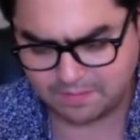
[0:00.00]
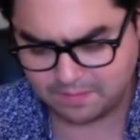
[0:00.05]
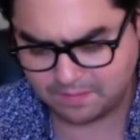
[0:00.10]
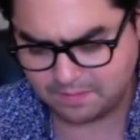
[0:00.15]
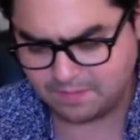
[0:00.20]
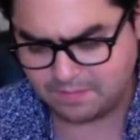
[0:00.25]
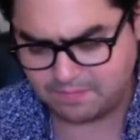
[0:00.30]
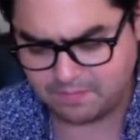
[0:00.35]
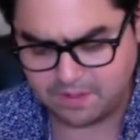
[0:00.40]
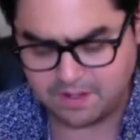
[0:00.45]

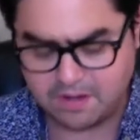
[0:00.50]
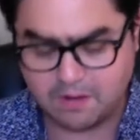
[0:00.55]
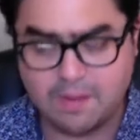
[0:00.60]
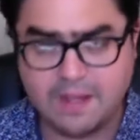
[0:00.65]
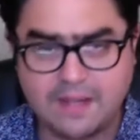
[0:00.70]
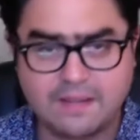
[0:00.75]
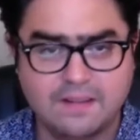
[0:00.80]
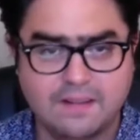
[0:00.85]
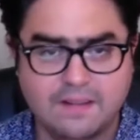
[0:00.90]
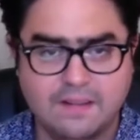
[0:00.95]
if we go
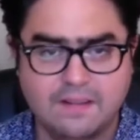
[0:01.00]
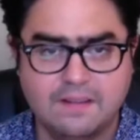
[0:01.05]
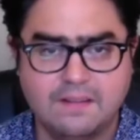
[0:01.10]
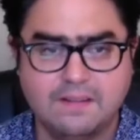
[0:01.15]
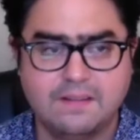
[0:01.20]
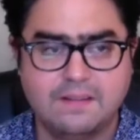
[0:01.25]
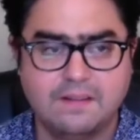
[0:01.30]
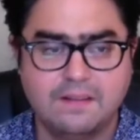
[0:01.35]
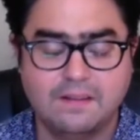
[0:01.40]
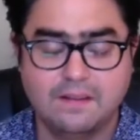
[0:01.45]
back and
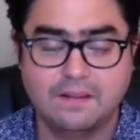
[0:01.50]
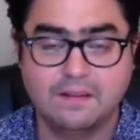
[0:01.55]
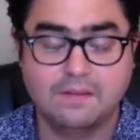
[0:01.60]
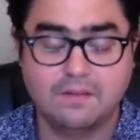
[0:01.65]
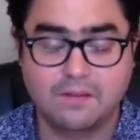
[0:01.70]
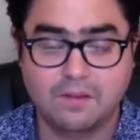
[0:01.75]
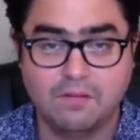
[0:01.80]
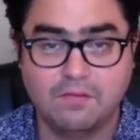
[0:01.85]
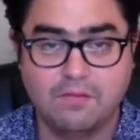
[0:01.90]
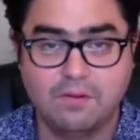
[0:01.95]

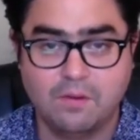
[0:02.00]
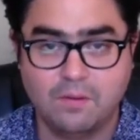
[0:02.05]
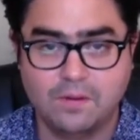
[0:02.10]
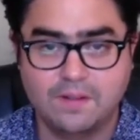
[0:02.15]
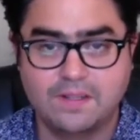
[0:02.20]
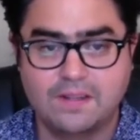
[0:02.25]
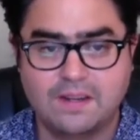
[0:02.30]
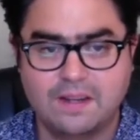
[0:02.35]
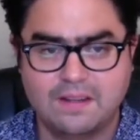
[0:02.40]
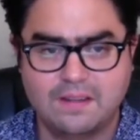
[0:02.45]
go forward
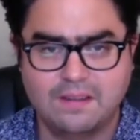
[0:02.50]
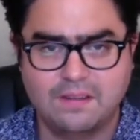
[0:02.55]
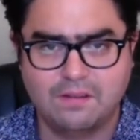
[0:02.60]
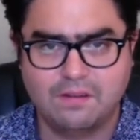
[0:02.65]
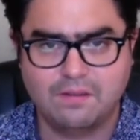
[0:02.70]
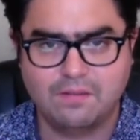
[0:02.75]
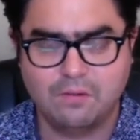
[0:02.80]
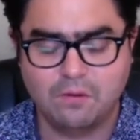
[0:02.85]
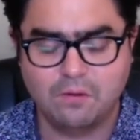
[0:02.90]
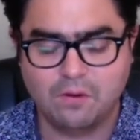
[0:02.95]
to
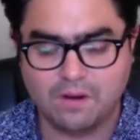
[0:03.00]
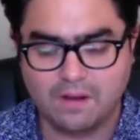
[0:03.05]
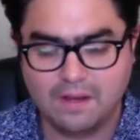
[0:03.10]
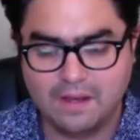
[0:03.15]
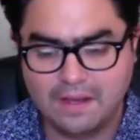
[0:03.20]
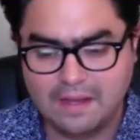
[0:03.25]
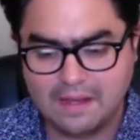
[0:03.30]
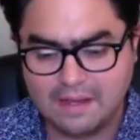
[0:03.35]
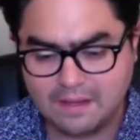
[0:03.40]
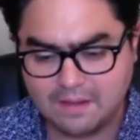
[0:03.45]
1934,
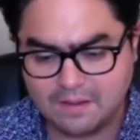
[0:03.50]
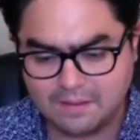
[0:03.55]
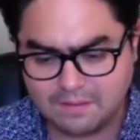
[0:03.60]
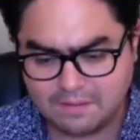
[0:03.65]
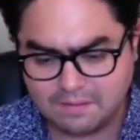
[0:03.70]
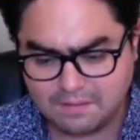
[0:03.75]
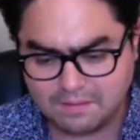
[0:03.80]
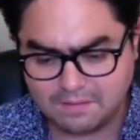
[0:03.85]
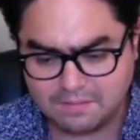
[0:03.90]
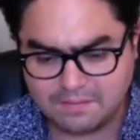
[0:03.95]

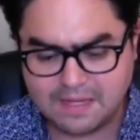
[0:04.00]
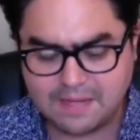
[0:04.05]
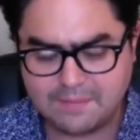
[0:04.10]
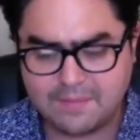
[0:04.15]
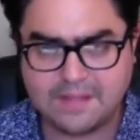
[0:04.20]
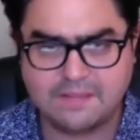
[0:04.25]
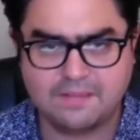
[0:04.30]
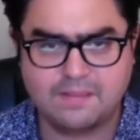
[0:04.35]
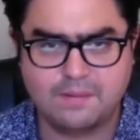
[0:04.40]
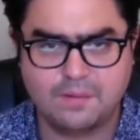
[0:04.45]
Take Me
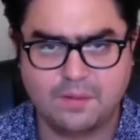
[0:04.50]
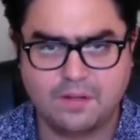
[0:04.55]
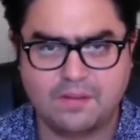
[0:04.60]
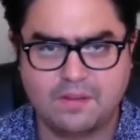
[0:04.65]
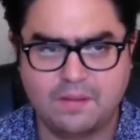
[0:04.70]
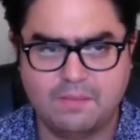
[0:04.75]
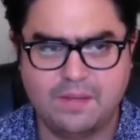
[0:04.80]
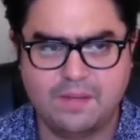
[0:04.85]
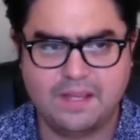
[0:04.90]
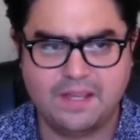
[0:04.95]
Out to the Ball
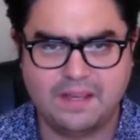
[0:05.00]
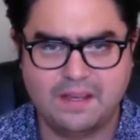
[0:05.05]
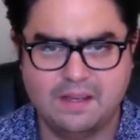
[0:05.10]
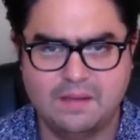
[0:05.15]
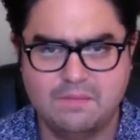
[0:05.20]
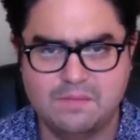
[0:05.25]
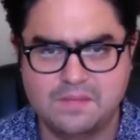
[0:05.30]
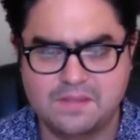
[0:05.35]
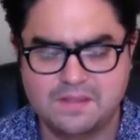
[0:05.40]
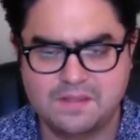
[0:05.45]
Game
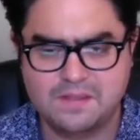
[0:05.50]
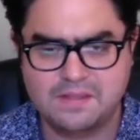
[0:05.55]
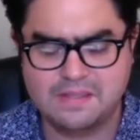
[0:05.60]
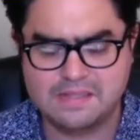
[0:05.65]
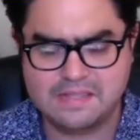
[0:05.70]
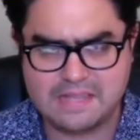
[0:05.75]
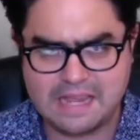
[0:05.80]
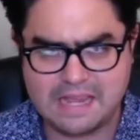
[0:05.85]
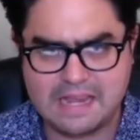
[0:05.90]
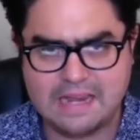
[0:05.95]
becomes
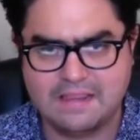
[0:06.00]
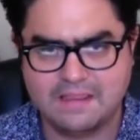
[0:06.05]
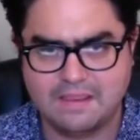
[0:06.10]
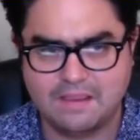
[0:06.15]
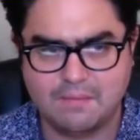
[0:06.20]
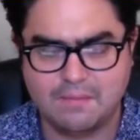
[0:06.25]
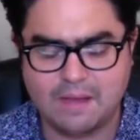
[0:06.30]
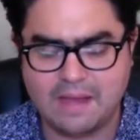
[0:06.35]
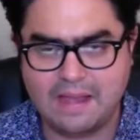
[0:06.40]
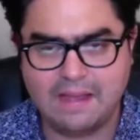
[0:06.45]
this
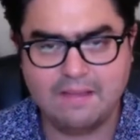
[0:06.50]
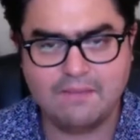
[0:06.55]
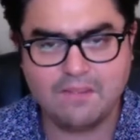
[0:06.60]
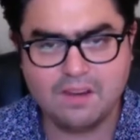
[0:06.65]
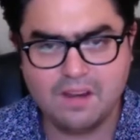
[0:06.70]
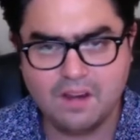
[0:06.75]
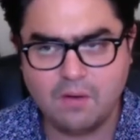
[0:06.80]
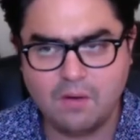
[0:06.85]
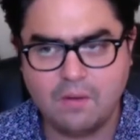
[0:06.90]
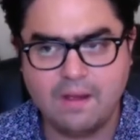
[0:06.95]
anthem. I have
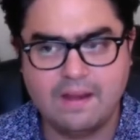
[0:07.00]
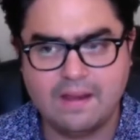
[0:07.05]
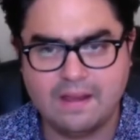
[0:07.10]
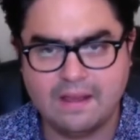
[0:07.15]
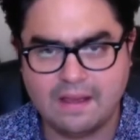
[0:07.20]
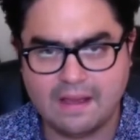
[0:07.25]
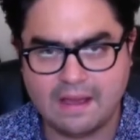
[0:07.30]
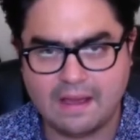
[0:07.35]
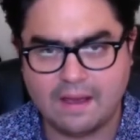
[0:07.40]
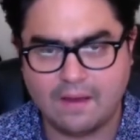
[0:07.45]
no
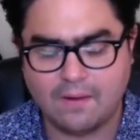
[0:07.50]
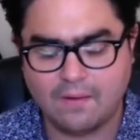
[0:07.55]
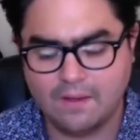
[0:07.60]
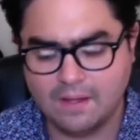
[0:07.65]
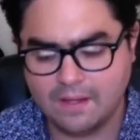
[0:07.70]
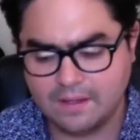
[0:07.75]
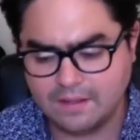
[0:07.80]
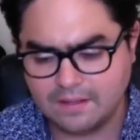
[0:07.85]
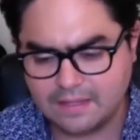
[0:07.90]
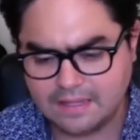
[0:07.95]
idea how.
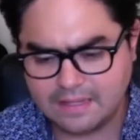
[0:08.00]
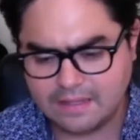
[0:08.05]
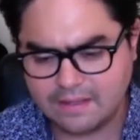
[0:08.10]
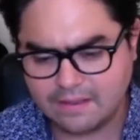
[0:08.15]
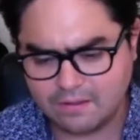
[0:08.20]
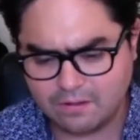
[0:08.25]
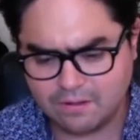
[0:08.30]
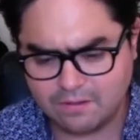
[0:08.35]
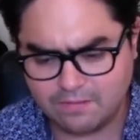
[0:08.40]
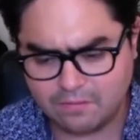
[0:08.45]

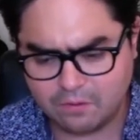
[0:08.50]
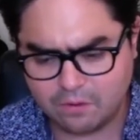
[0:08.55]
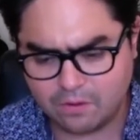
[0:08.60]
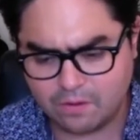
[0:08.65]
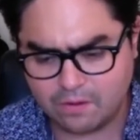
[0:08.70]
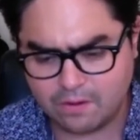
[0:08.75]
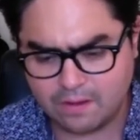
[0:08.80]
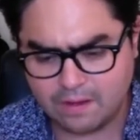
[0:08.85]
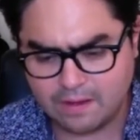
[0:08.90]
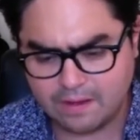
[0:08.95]

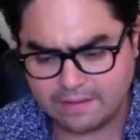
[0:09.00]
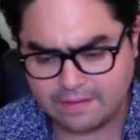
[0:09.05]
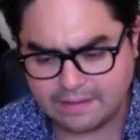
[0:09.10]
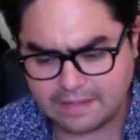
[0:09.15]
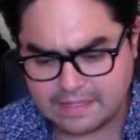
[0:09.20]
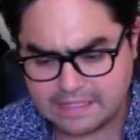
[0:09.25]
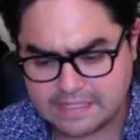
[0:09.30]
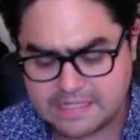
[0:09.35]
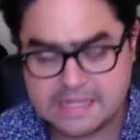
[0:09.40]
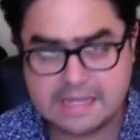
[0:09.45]
1934,
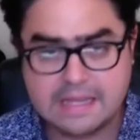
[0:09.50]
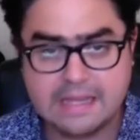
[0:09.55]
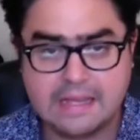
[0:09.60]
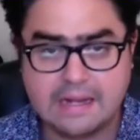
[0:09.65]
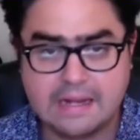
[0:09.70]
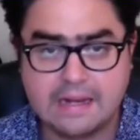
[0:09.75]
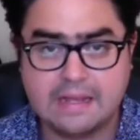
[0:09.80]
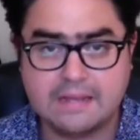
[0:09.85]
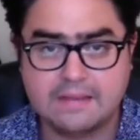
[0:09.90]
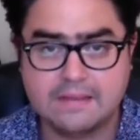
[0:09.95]
they sing
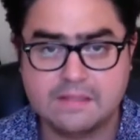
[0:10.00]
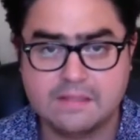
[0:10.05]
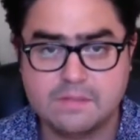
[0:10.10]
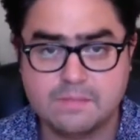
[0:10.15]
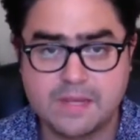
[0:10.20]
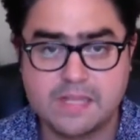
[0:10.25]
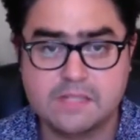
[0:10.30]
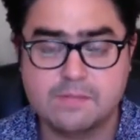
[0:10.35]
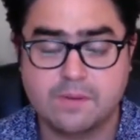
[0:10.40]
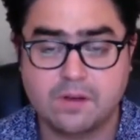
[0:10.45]
it at this
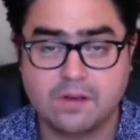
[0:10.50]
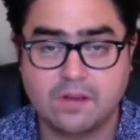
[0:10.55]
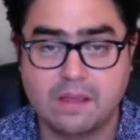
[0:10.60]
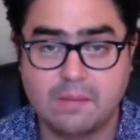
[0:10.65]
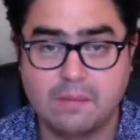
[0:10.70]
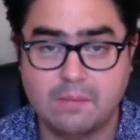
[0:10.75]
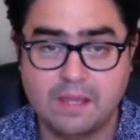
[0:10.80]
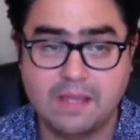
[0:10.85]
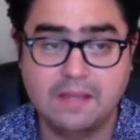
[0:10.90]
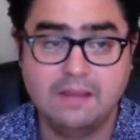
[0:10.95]
baseball
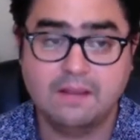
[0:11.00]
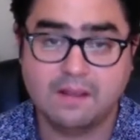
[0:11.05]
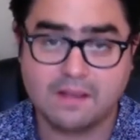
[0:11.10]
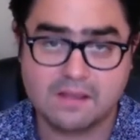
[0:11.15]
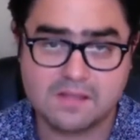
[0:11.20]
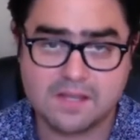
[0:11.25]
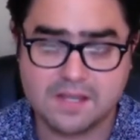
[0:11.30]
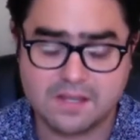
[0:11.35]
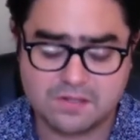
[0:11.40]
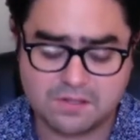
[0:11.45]
game in
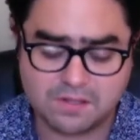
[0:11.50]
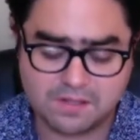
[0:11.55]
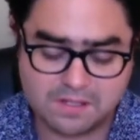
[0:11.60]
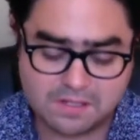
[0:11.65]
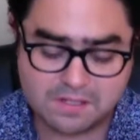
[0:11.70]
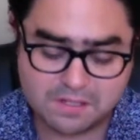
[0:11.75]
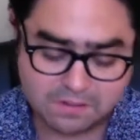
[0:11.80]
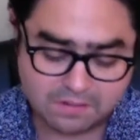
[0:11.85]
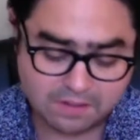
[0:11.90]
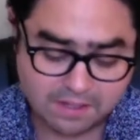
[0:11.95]
Los
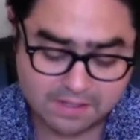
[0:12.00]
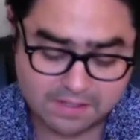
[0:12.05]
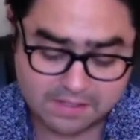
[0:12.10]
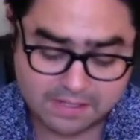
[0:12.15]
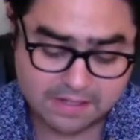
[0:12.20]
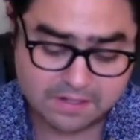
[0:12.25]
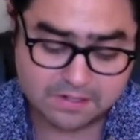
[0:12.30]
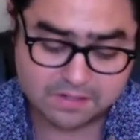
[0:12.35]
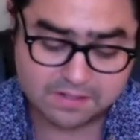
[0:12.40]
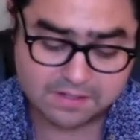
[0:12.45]
Angeles. So Los
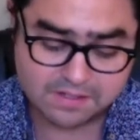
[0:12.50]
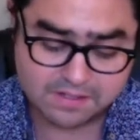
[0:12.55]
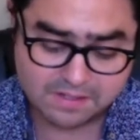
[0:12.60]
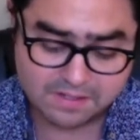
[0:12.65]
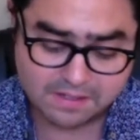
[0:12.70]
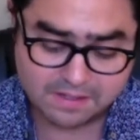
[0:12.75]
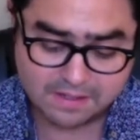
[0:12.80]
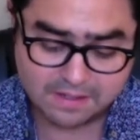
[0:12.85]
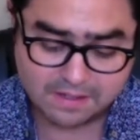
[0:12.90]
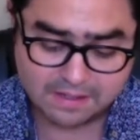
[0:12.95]
Angeles,
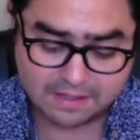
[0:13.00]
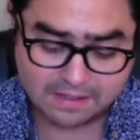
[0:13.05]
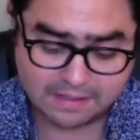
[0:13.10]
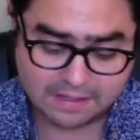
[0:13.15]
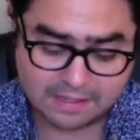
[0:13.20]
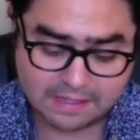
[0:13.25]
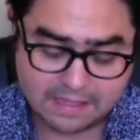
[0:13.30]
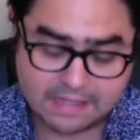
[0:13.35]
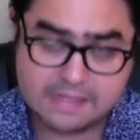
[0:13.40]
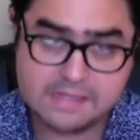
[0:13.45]

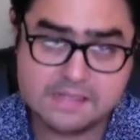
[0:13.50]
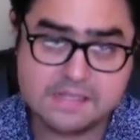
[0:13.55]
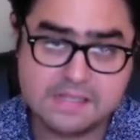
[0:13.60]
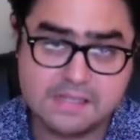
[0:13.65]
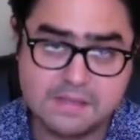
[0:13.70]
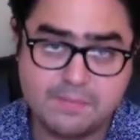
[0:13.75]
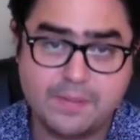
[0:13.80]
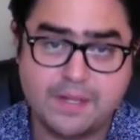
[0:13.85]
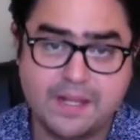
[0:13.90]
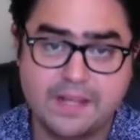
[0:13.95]
LA is
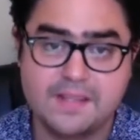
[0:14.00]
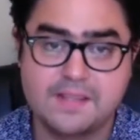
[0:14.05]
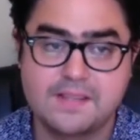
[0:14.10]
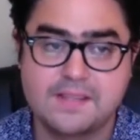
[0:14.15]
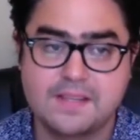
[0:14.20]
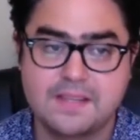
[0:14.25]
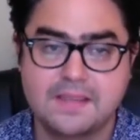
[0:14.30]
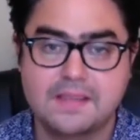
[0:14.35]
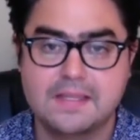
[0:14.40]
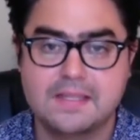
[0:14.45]
the place
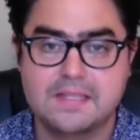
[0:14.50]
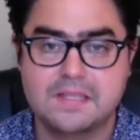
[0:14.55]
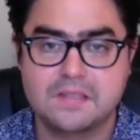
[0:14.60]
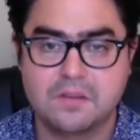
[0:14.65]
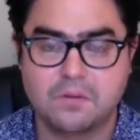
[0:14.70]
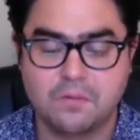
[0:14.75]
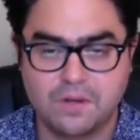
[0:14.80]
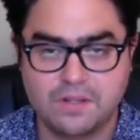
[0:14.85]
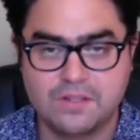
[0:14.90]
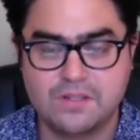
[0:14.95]
that this
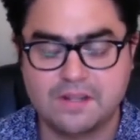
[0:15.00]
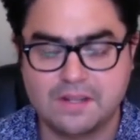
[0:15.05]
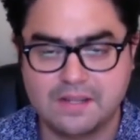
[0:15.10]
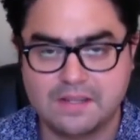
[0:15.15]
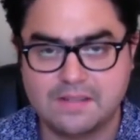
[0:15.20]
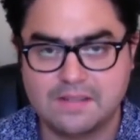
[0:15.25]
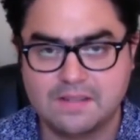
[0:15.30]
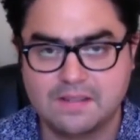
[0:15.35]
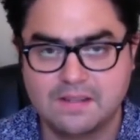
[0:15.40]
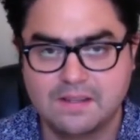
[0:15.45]

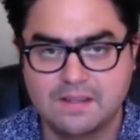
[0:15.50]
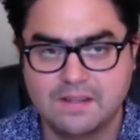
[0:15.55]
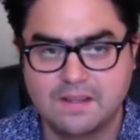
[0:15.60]
originates.